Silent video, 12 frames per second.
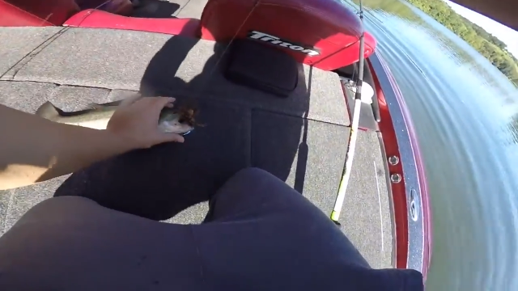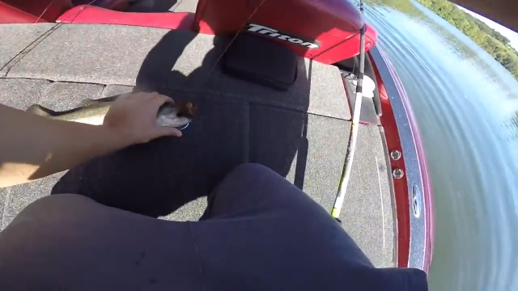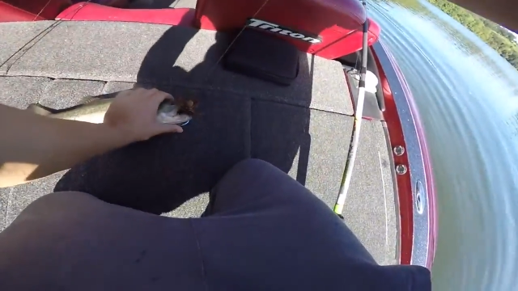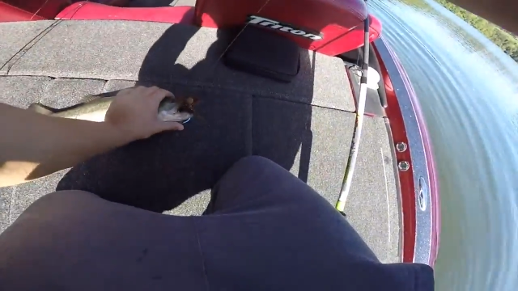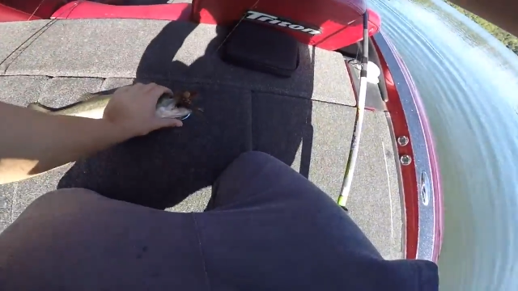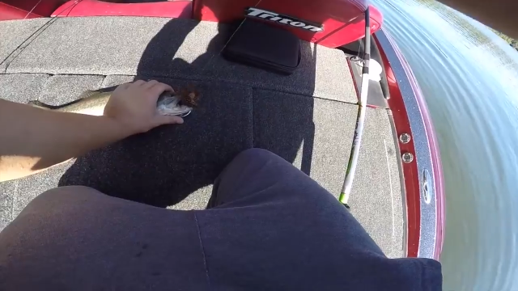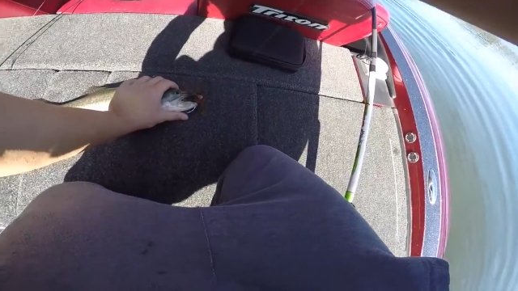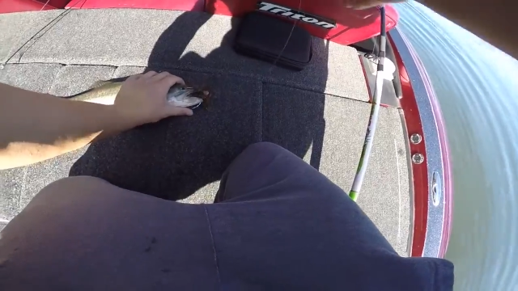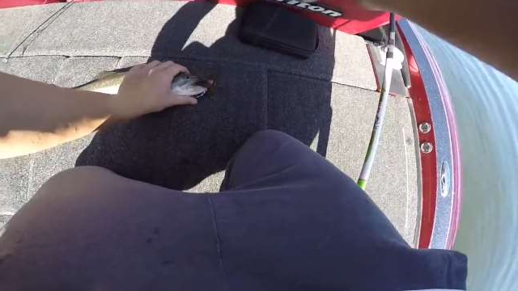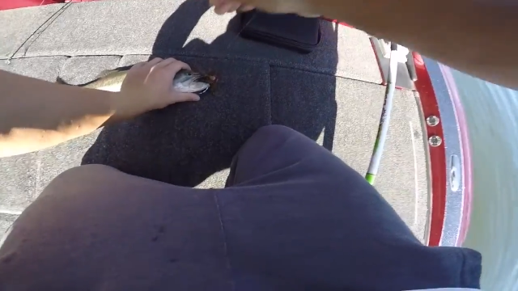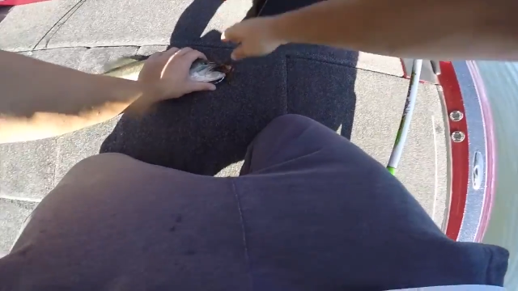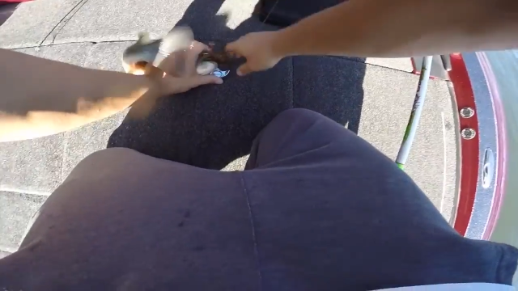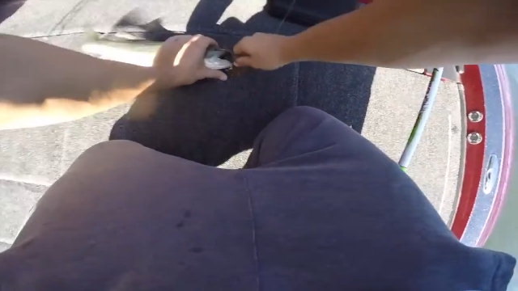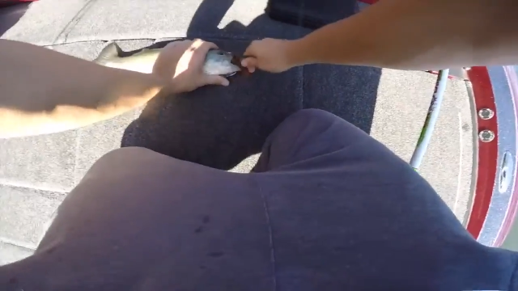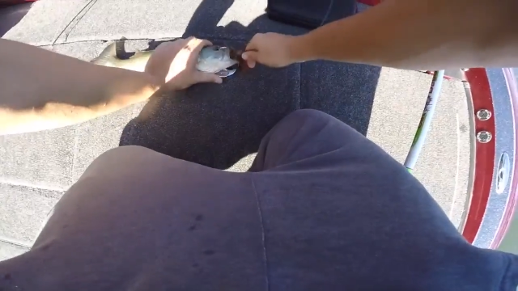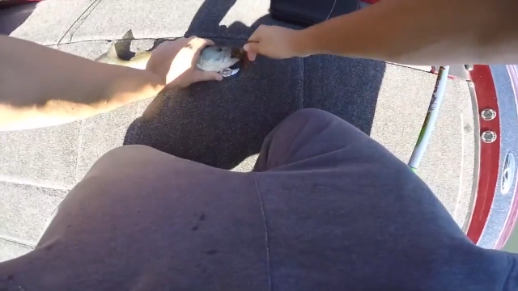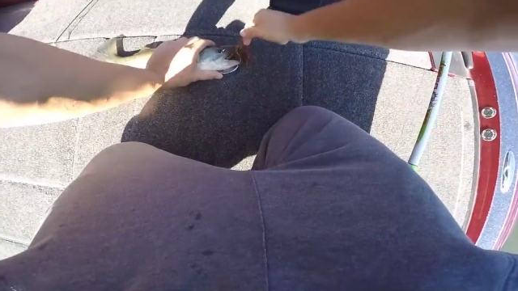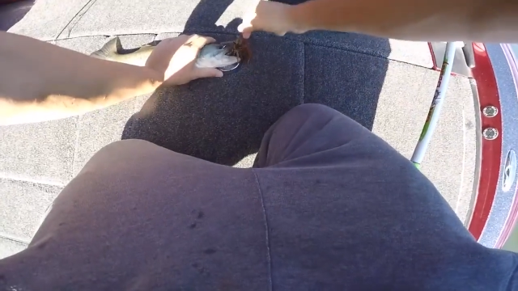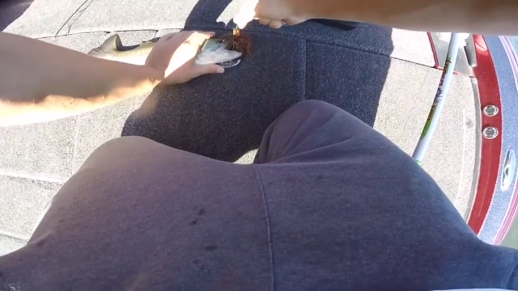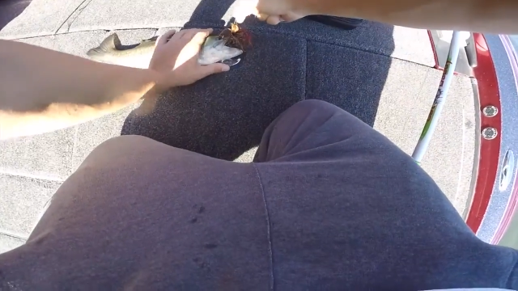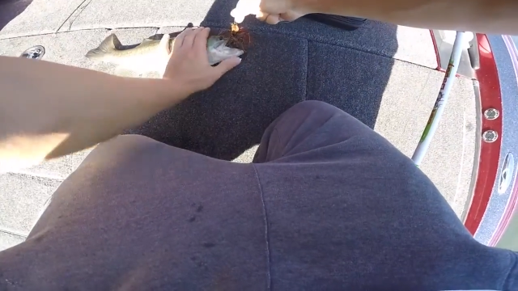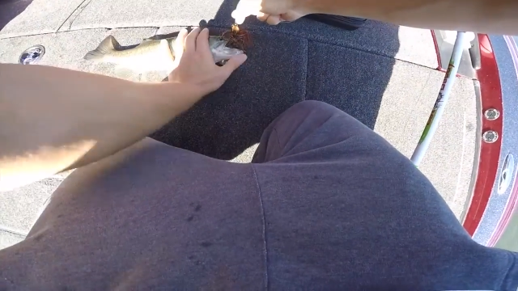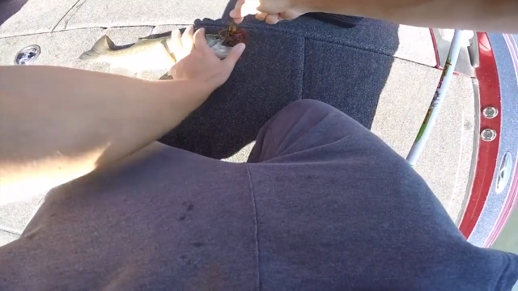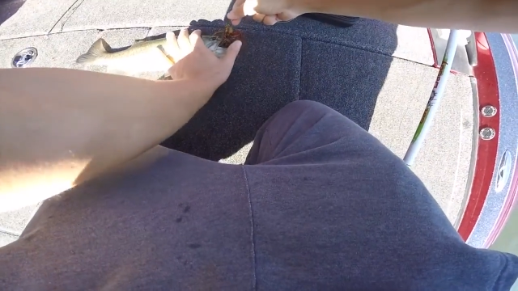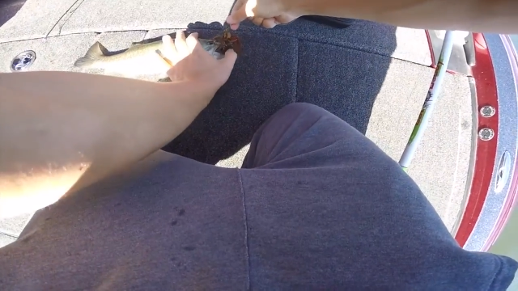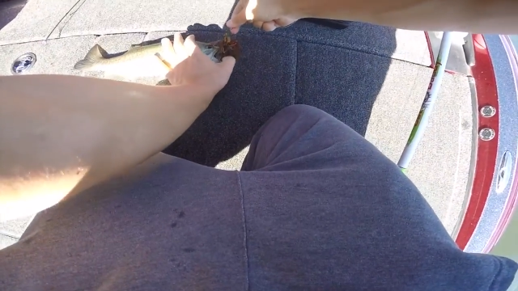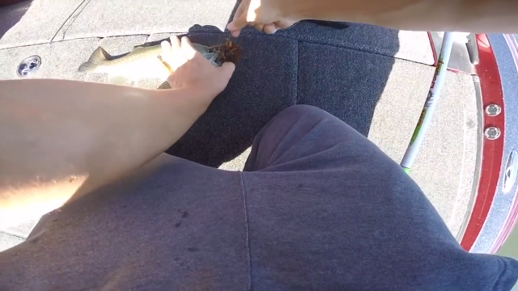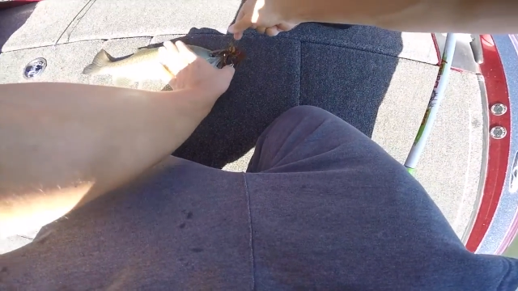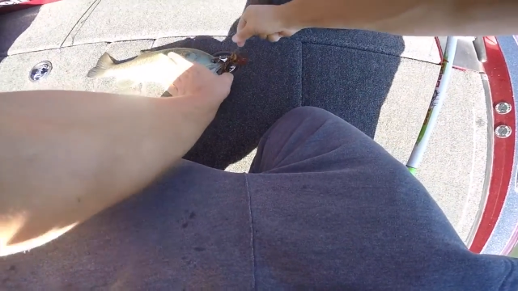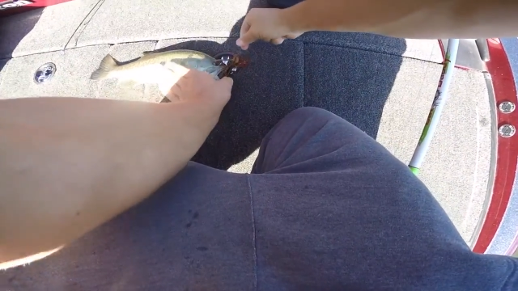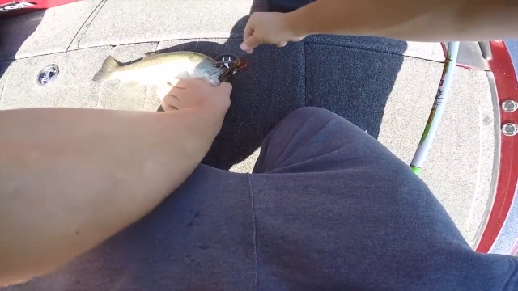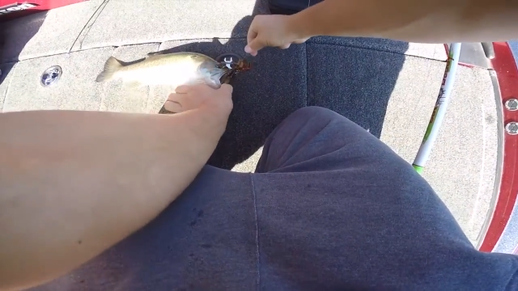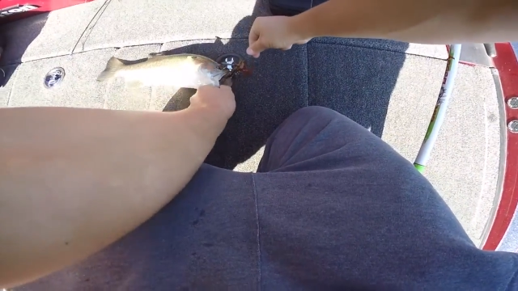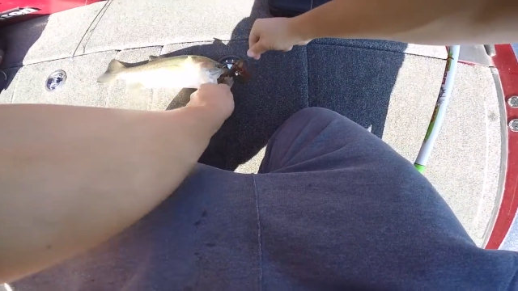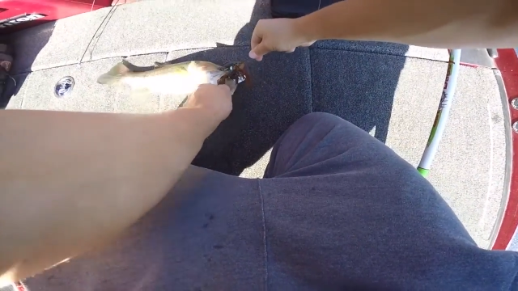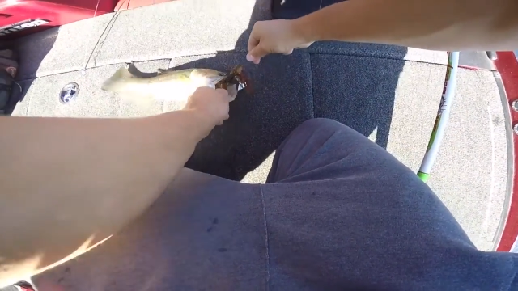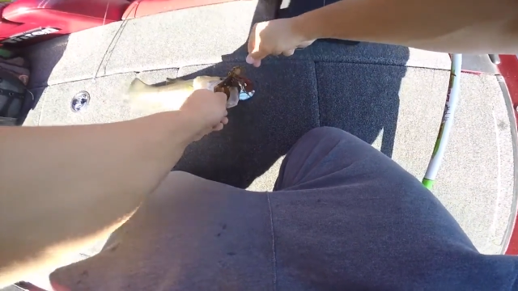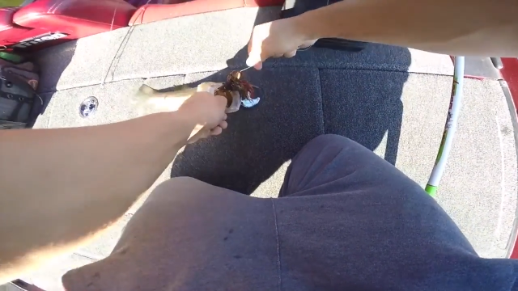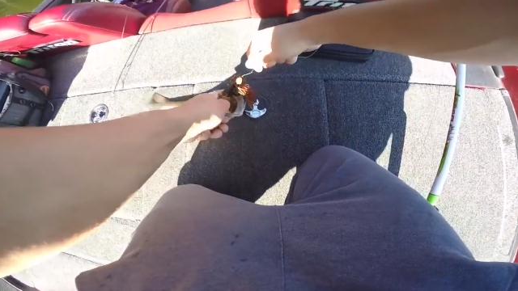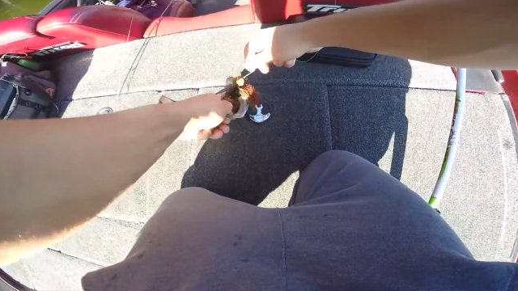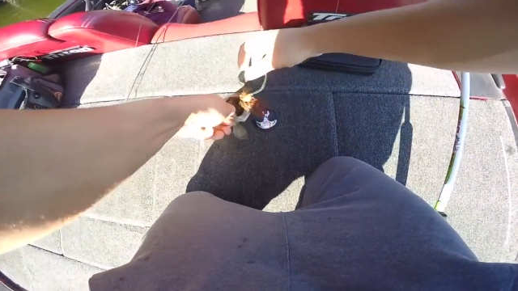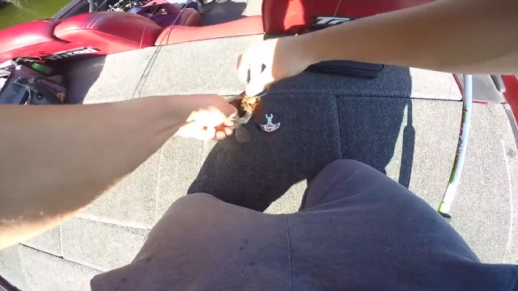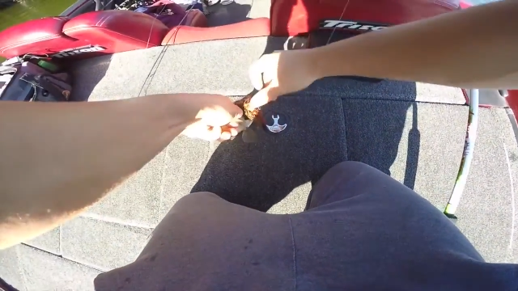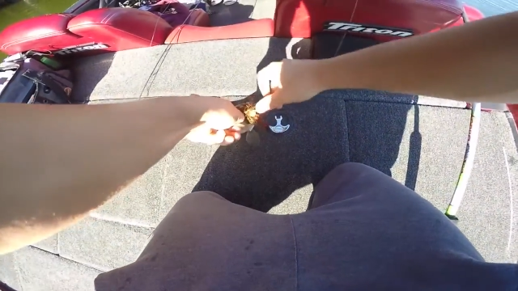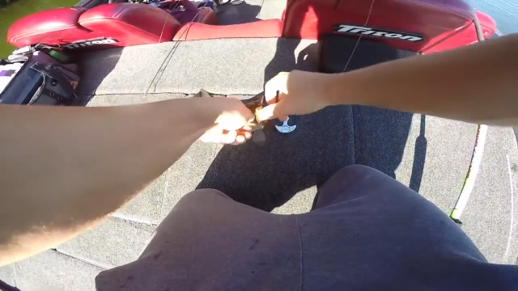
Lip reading: [unreadable: no face in view]